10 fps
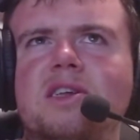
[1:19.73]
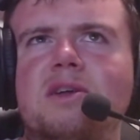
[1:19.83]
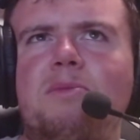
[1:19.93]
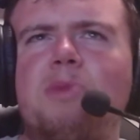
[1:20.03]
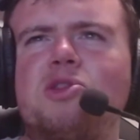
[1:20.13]

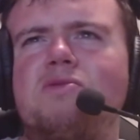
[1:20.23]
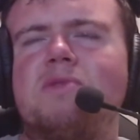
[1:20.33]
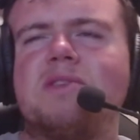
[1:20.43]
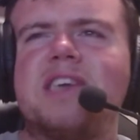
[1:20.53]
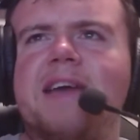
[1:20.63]
Probably,
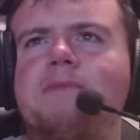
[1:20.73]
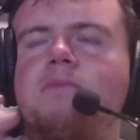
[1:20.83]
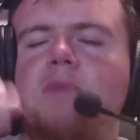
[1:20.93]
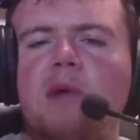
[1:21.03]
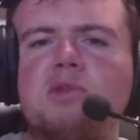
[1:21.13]
yeah.
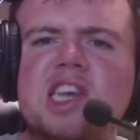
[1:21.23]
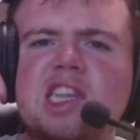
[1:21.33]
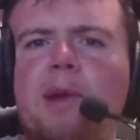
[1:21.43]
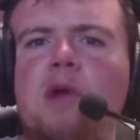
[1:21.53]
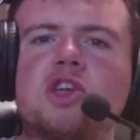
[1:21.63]
I would say it's
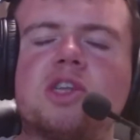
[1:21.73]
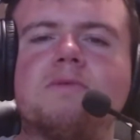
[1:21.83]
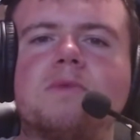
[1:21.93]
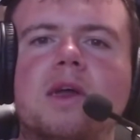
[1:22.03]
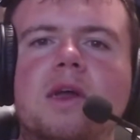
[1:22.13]
about
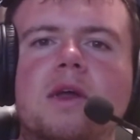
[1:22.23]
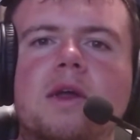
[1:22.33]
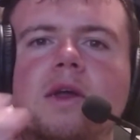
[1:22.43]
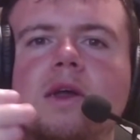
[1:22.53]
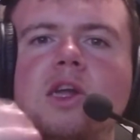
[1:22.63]

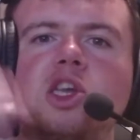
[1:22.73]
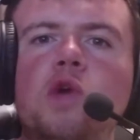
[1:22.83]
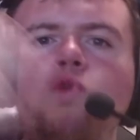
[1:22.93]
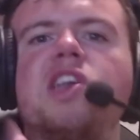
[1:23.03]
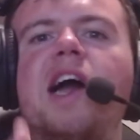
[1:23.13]

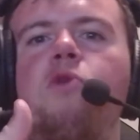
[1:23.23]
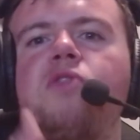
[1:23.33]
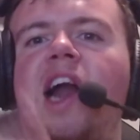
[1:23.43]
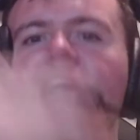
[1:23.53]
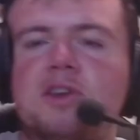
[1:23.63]
Nuketown
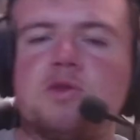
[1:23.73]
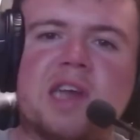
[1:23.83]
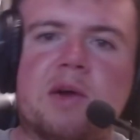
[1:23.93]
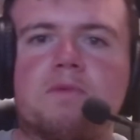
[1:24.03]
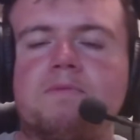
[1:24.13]
than half a
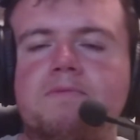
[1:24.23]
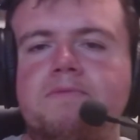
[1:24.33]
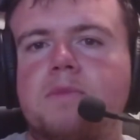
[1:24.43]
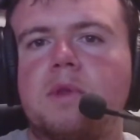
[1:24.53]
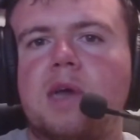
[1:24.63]
Nuketown.
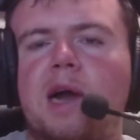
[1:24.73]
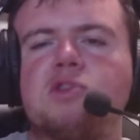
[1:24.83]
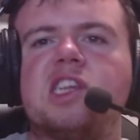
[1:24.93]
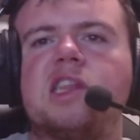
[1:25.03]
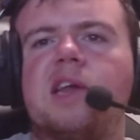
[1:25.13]
I would
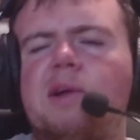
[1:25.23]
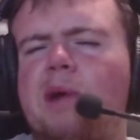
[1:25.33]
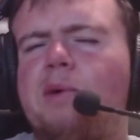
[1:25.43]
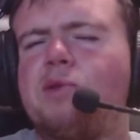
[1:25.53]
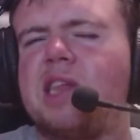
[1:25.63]
say that,
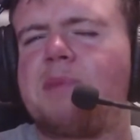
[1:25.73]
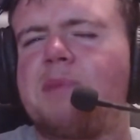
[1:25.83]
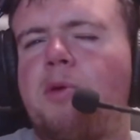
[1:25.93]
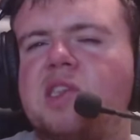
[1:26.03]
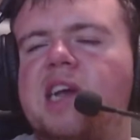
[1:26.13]
I would say that's
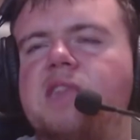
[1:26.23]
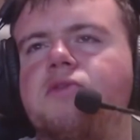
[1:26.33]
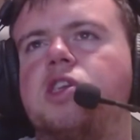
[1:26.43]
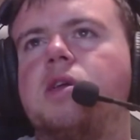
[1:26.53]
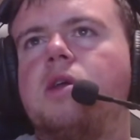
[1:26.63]
probably the size of
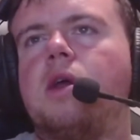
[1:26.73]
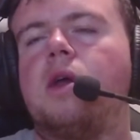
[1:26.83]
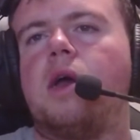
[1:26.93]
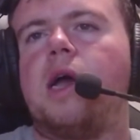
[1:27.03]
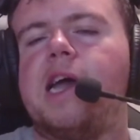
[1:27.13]
it.
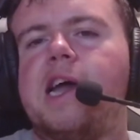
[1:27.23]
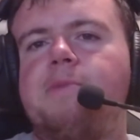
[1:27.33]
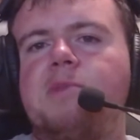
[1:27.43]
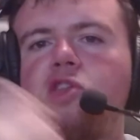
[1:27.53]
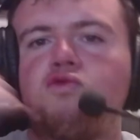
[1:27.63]

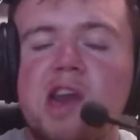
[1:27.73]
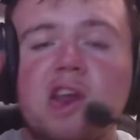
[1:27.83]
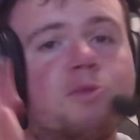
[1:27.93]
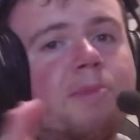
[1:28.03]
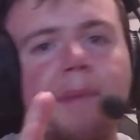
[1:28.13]
Um, it's a really
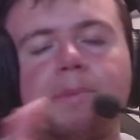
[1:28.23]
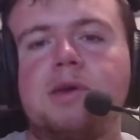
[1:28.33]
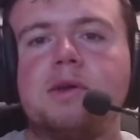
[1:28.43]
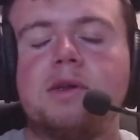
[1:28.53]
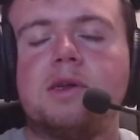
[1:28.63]
good map
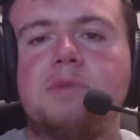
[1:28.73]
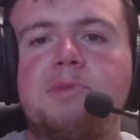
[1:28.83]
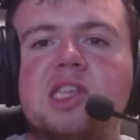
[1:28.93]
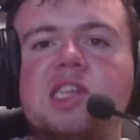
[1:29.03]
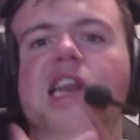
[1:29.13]

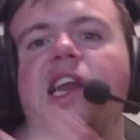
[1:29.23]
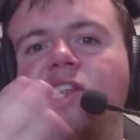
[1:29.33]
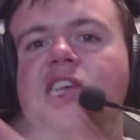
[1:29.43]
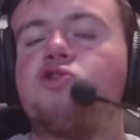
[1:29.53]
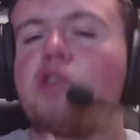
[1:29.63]
basically, like I
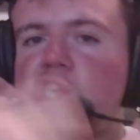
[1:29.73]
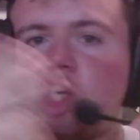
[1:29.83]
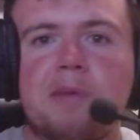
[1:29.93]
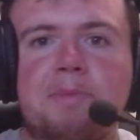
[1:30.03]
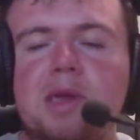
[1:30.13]
said, you're on a
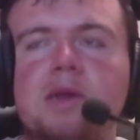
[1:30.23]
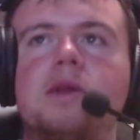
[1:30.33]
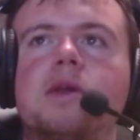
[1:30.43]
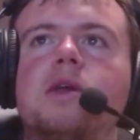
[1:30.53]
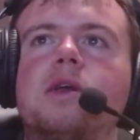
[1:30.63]
ship.
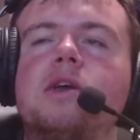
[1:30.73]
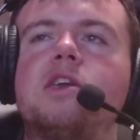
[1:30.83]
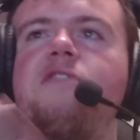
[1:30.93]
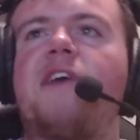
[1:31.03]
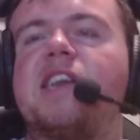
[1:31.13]

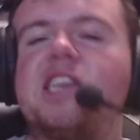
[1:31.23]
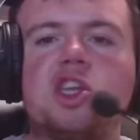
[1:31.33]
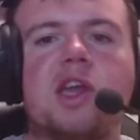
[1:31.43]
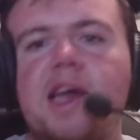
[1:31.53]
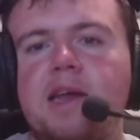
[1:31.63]
You are fighting each
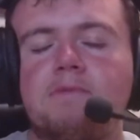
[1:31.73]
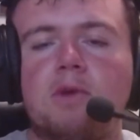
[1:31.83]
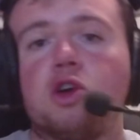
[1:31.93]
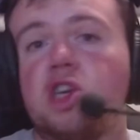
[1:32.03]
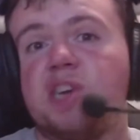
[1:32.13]
other
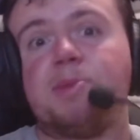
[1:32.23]
on a ship.